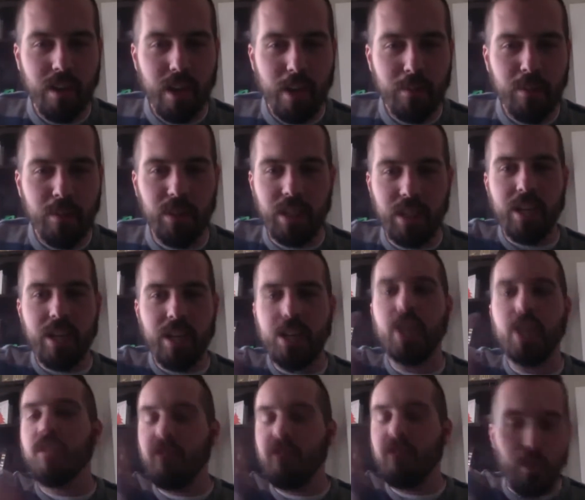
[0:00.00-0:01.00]
But then
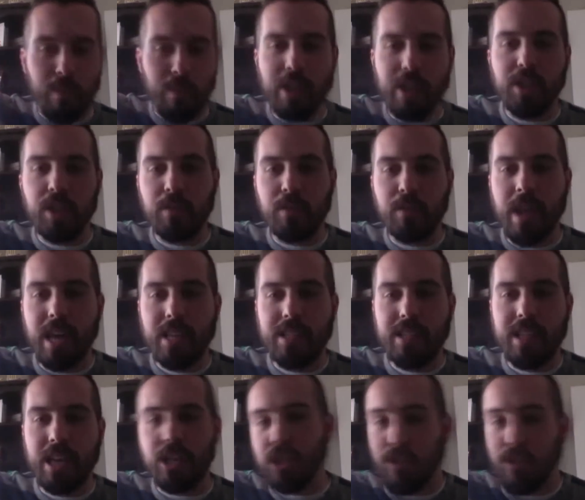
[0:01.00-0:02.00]
another few pages past
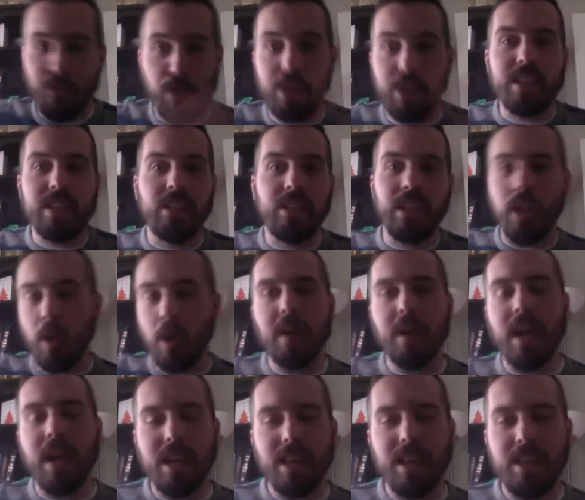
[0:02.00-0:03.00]
that, she freaks out like, oh my
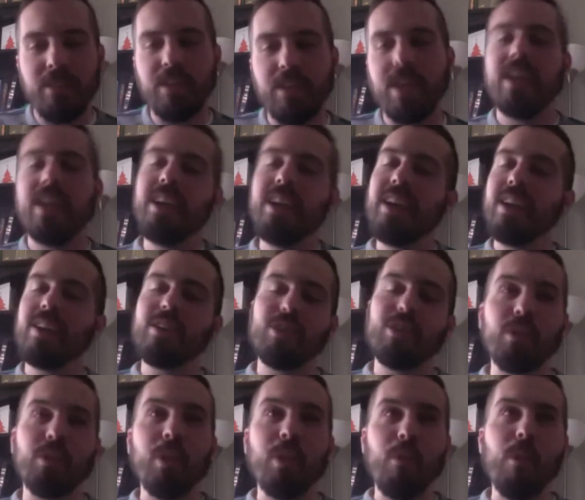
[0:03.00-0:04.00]
God, I left that.
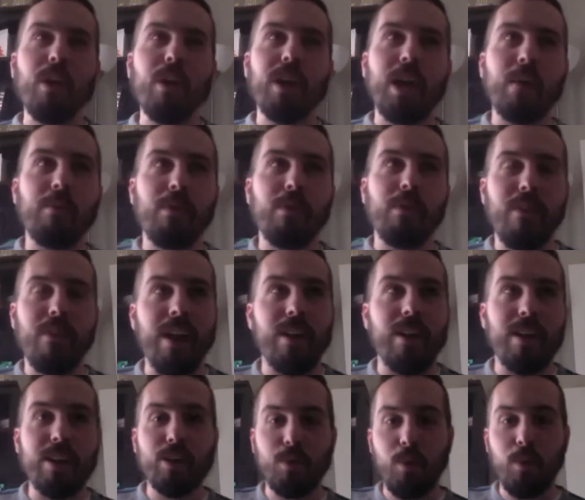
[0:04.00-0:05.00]
So there were a couple of
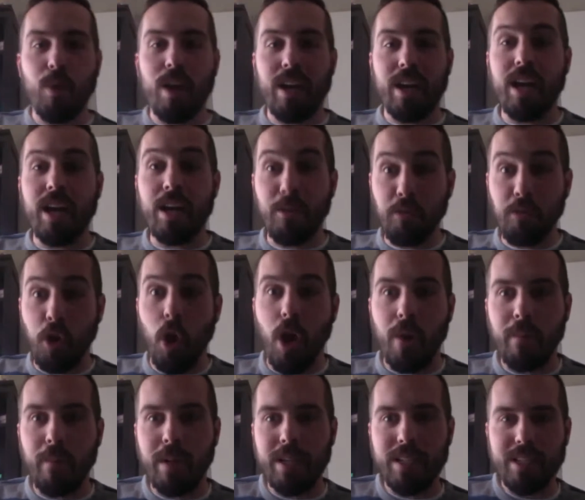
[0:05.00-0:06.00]
areas where I kind of
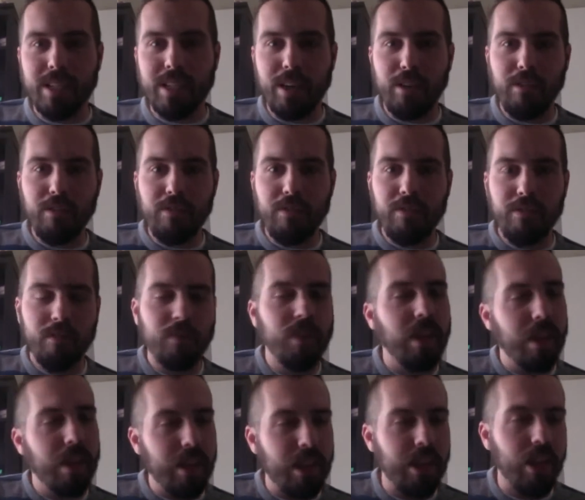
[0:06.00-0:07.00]
caught myself.
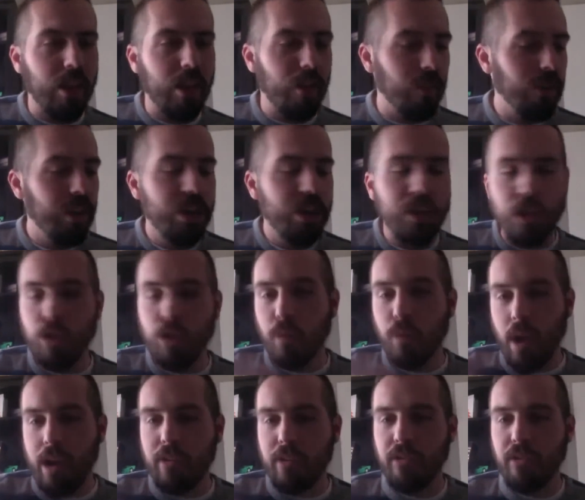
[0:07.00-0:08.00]
You know, you
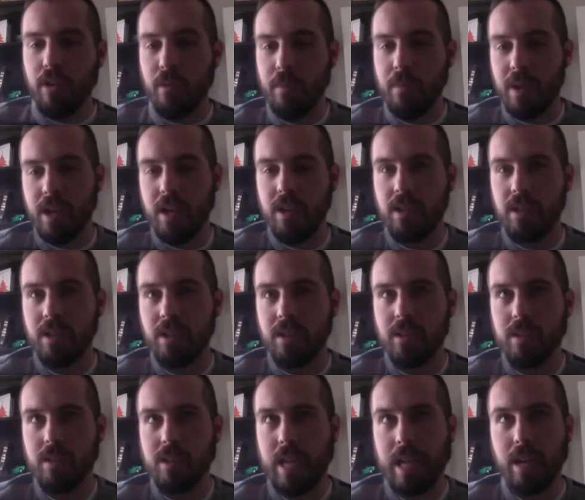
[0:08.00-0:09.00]
write for a bit,
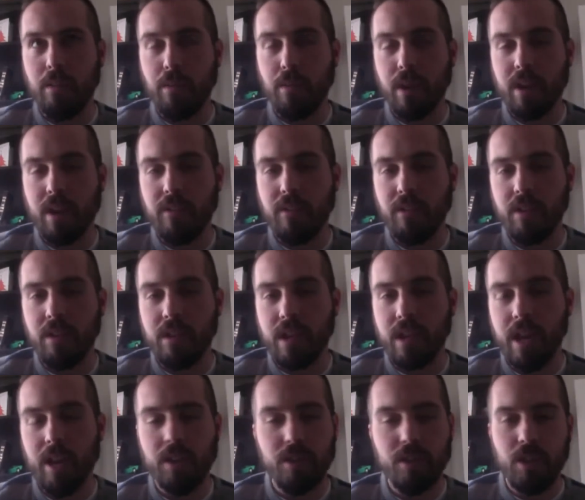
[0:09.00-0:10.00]
take a break for a
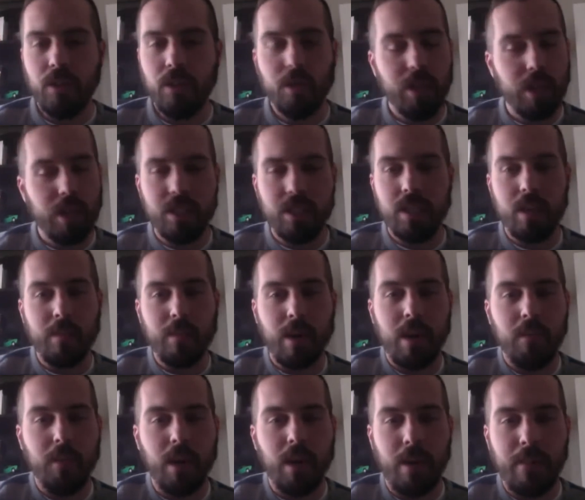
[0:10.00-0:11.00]
day or so, things come
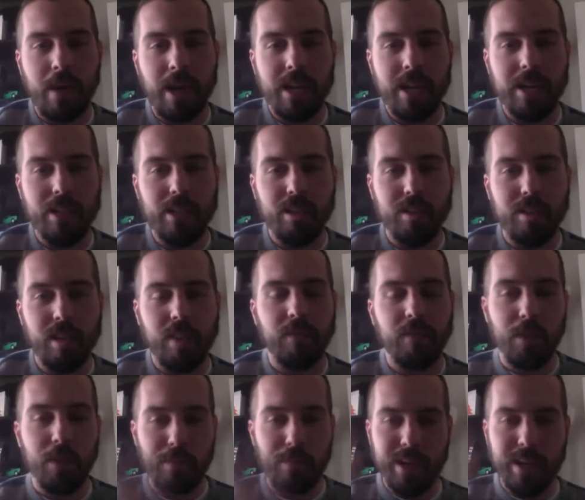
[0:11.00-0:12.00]
up, get back into it,
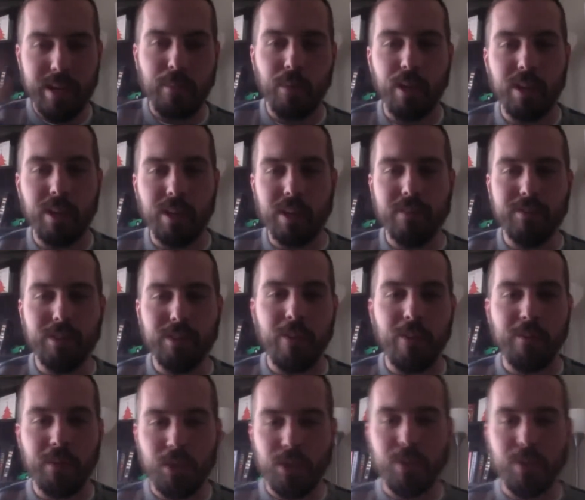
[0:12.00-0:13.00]
and you pick up where you left
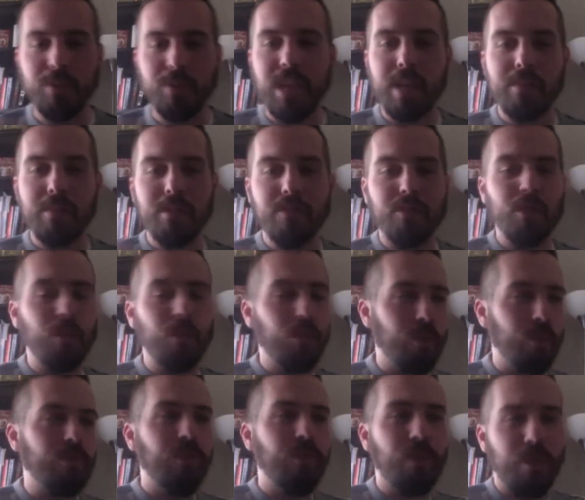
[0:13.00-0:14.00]
off. But sometimes if you don't
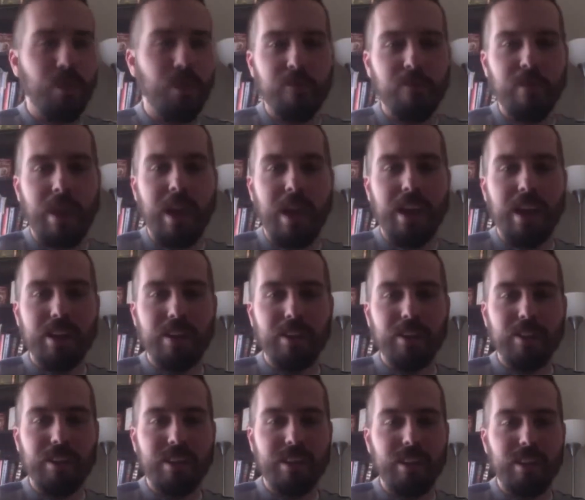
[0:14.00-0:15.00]
read far enough back,
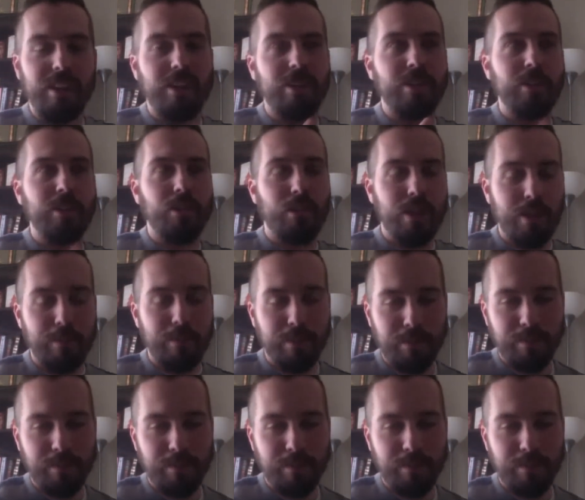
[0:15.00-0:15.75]
you're like, oh, crap.